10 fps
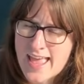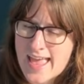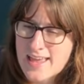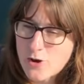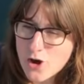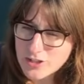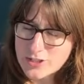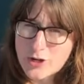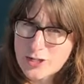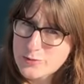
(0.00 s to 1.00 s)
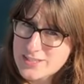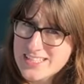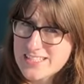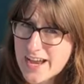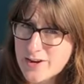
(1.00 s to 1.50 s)
and all in all, with the
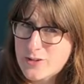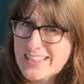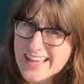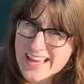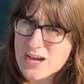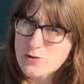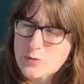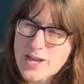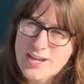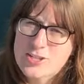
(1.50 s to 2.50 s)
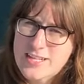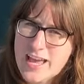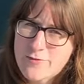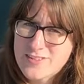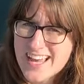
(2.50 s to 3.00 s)
entire layout, we actually
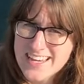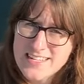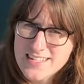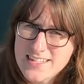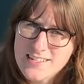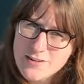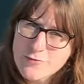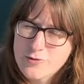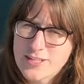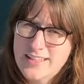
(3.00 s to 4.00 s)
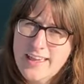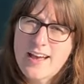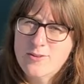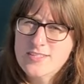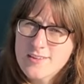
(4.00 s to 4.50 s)
have ninety different
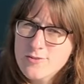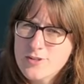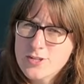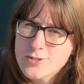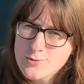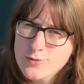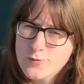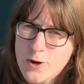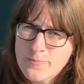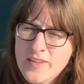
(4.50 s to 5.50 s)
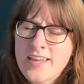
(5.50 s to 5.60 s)
layouts that you can choose from,